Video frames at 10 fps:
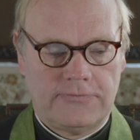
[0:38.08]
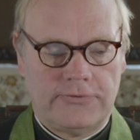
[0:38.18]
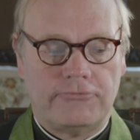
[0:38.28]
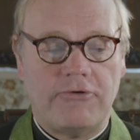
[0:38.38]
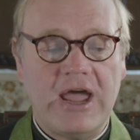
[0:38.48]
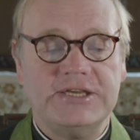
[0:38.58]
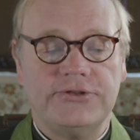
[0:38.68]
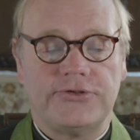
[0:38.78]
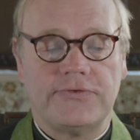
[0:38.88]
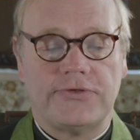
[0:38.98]
for the
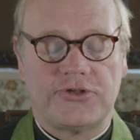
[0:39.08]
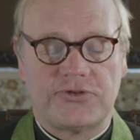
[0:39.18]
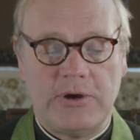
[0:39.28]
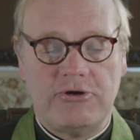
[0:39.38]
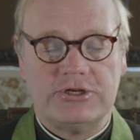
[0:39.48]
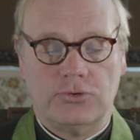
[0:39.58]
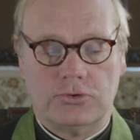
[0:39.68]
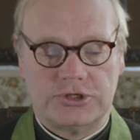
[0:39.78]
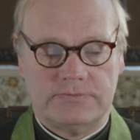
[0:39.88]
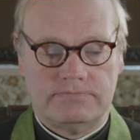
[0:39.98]
radiance of the Spirit in
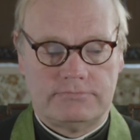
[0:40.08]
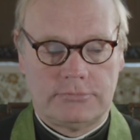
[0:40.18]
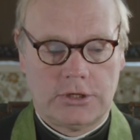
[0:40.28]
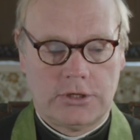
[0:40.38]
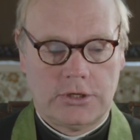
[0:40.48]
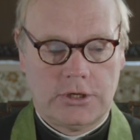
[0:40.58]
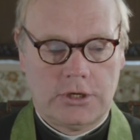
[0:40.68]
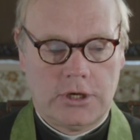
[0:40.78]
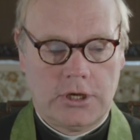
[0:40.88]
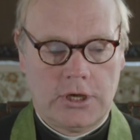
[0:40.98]
autumn,
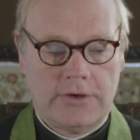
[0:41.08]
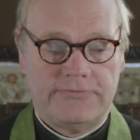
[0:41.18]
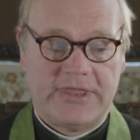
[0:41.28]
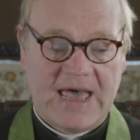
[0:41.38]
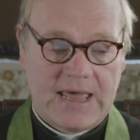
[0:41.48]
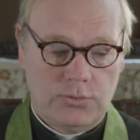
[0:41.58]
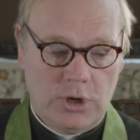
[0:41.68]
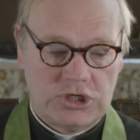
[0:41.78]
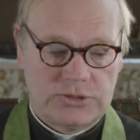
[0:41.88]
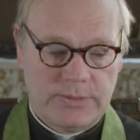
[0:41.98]
and for that
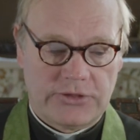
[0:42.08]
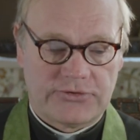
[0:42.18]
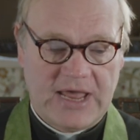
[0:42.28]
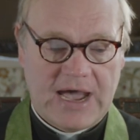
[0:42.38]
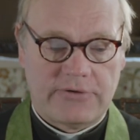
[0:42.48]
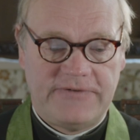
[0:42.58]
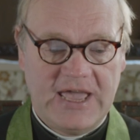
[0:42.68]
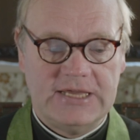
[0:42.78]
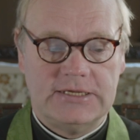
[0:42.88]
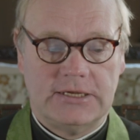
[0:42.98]
which must now
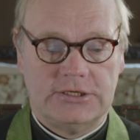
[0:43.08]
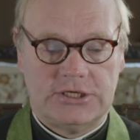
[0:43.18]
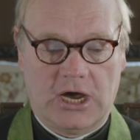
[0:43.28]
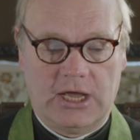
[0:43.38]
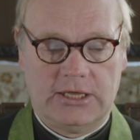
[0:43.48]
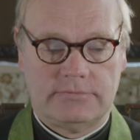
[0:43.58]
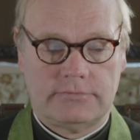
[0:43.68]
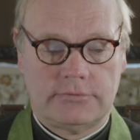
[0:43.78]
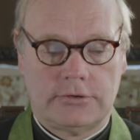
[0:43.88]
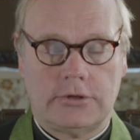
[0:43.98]
fade and die.
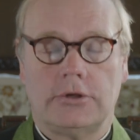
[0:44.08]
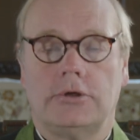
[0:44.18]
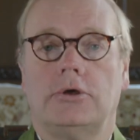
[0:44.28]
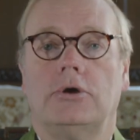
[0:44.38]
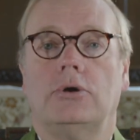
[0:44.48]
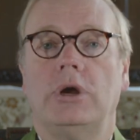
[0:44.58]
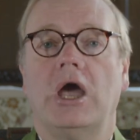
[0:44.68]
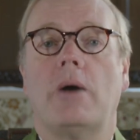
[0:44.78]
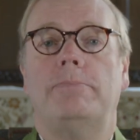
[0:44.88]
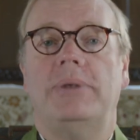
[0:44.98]
We
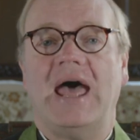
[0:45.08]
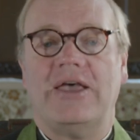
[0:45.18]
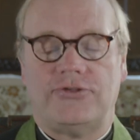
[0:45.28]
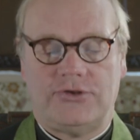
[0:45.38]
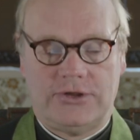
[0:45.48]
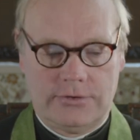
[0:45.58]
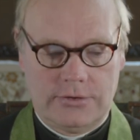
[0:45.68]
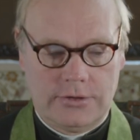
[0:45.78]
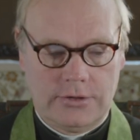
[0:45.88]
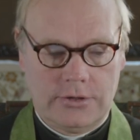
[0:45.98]
are blessed,
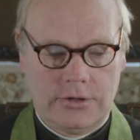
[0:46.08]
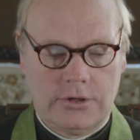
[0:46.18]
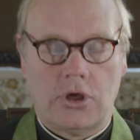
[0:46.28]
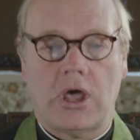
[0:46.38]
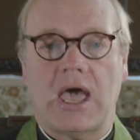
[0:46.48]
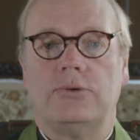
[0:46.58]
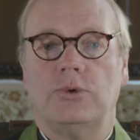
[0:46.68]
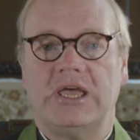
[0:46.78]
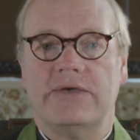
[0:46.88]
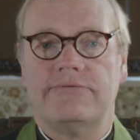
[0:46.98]
and
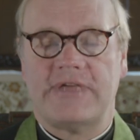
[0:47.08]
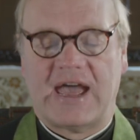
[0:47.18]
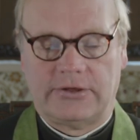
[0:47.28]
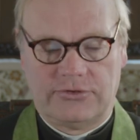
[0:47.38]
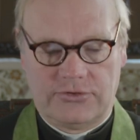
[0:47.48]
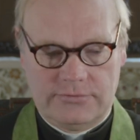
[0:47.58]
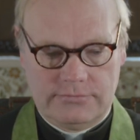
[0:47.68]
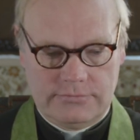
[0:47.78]
we give thanks.